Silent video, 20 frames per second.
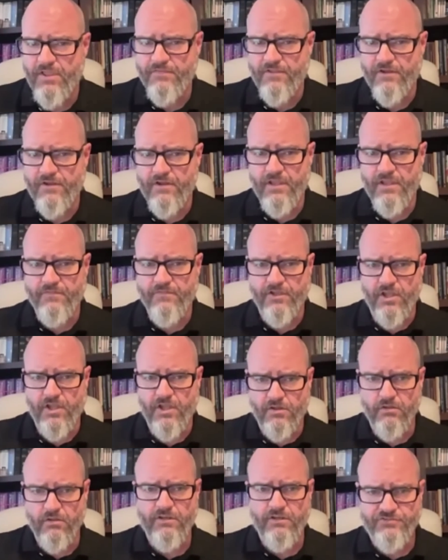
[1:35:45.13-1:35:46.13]
in the in the
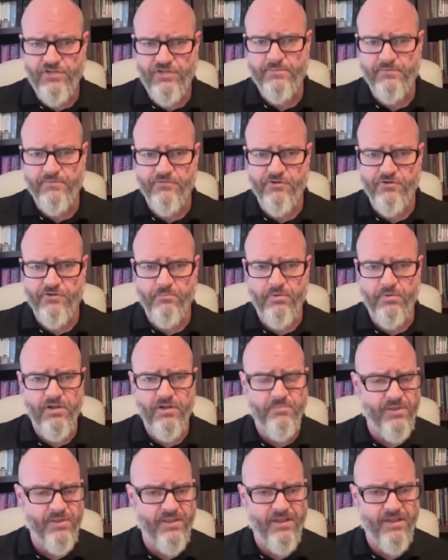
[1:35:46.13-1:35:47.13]
concluding chapters of your
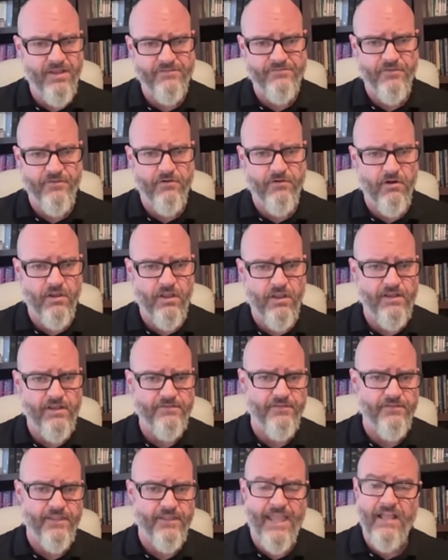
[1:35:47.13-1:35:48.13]
book because there are
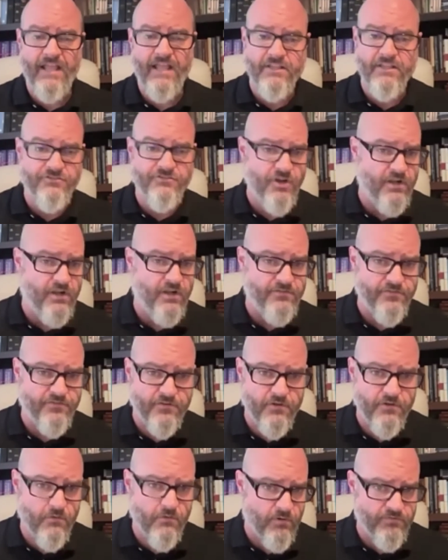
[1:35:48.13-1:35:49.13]
guys like Elliot Johnson
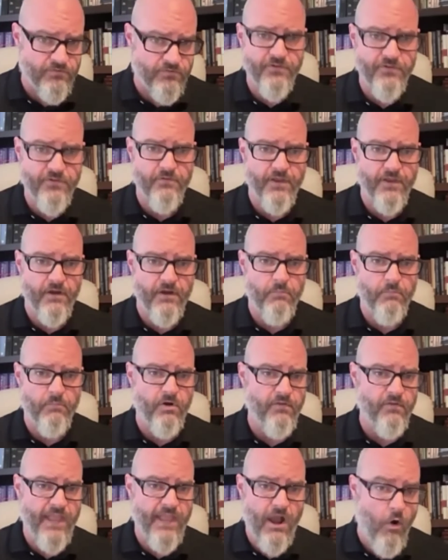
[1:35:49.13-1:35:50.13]
who are still there,
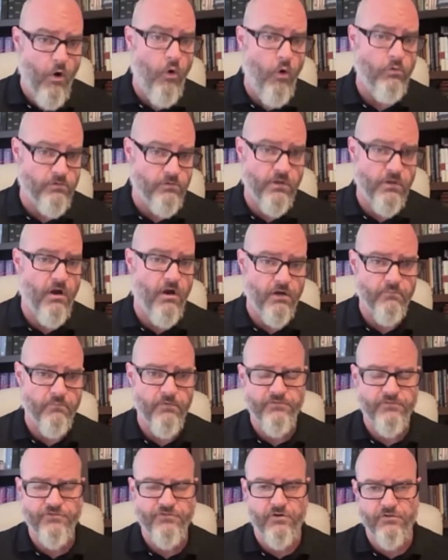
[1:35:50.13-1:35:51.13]
part of the mm-hmm. old guard
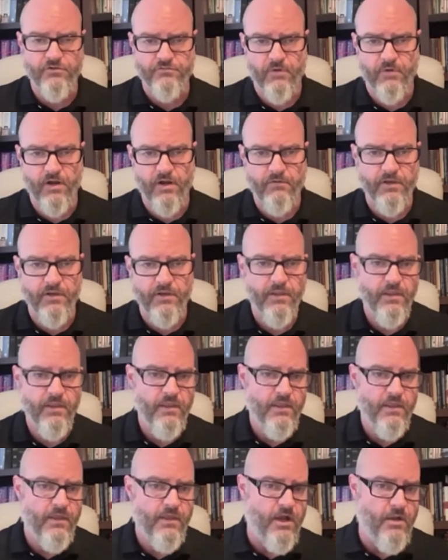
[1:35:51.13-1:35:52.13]
with Charles Ryrie.
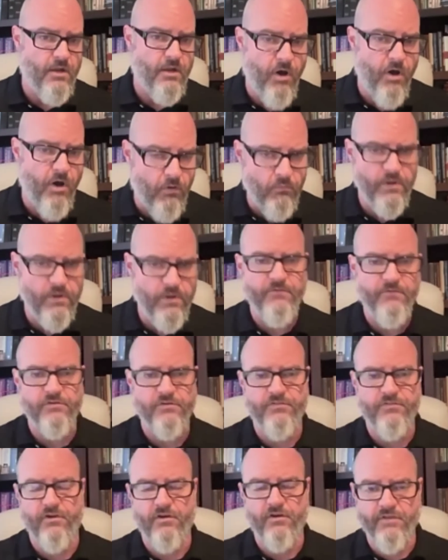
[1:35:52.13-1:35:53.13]
Uh, Paul Weaver is
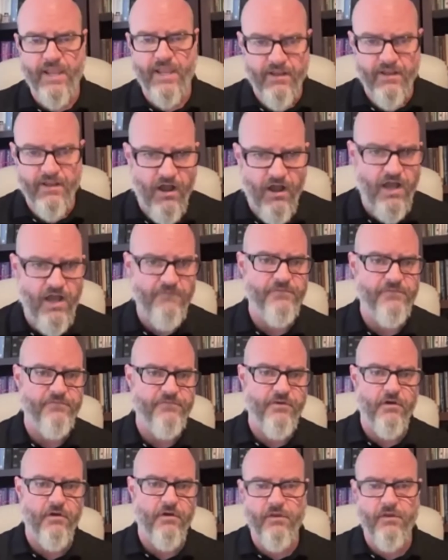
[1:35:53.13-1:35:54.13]
there, Nate Hoff is
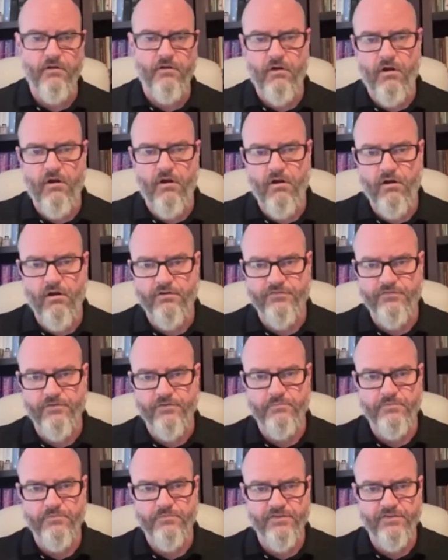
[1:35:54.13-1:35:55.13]
there. There are
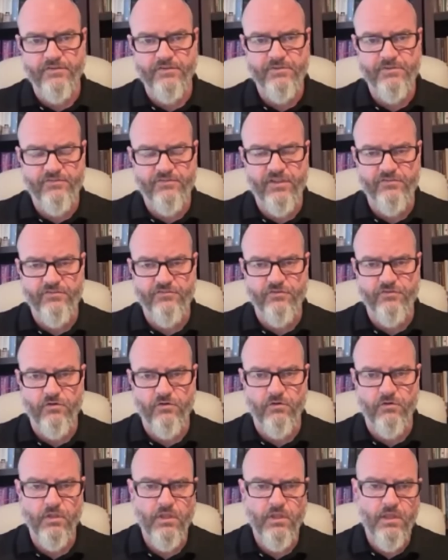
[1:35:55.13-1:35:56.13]
some
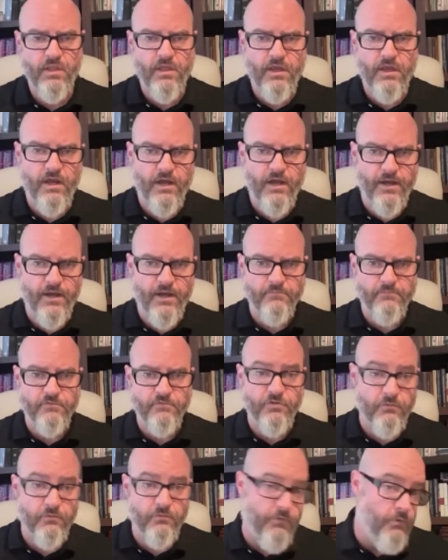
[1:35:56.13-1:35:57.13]
dispensational um,
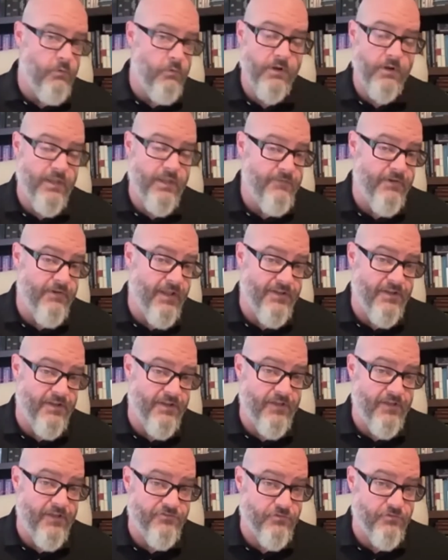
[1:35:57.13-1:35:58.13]
who are even
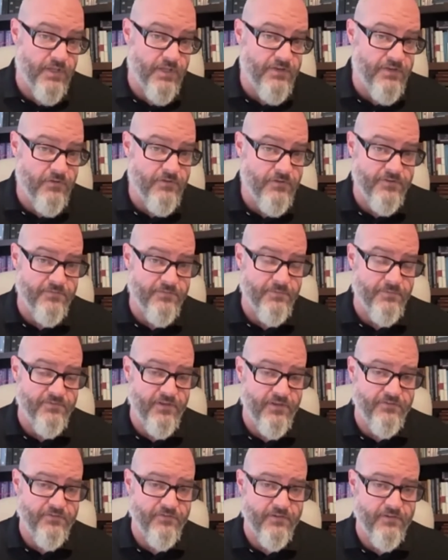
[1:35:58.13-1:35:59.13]
identified as traditional
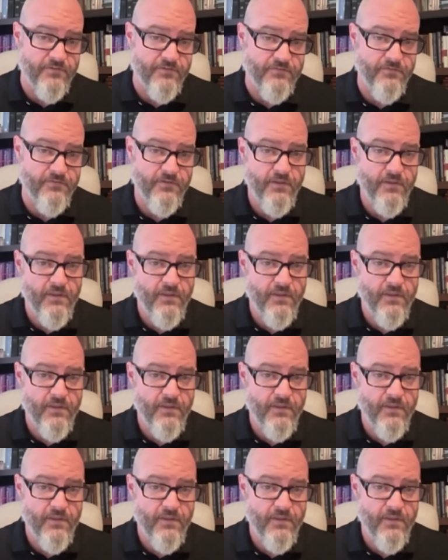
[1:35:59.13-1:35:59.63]
dispensationalists.